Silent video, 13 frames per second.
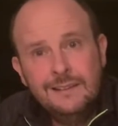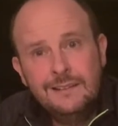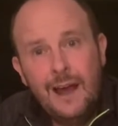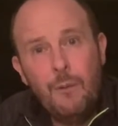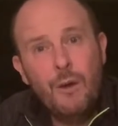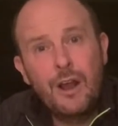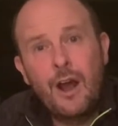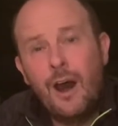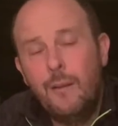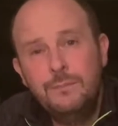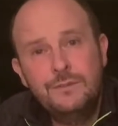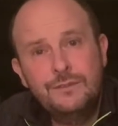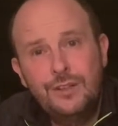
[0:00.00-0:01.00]
I want to
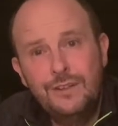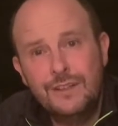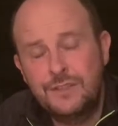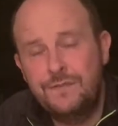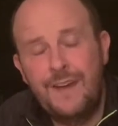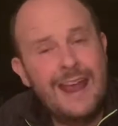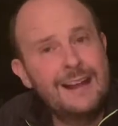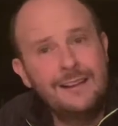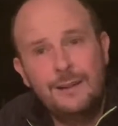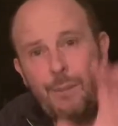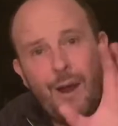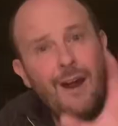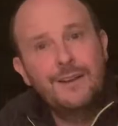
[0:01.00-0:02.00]
come to this final
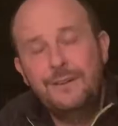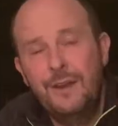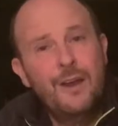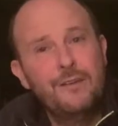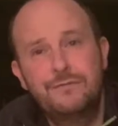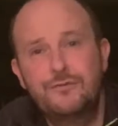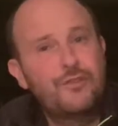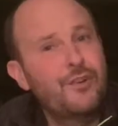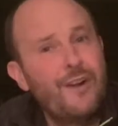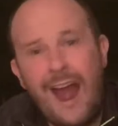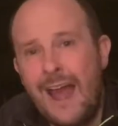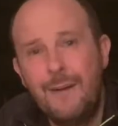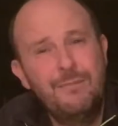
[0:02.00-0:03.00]
part now of
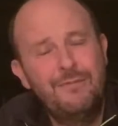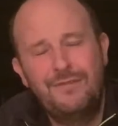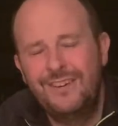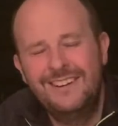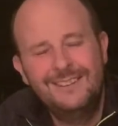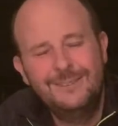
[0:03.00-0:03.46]
triumph.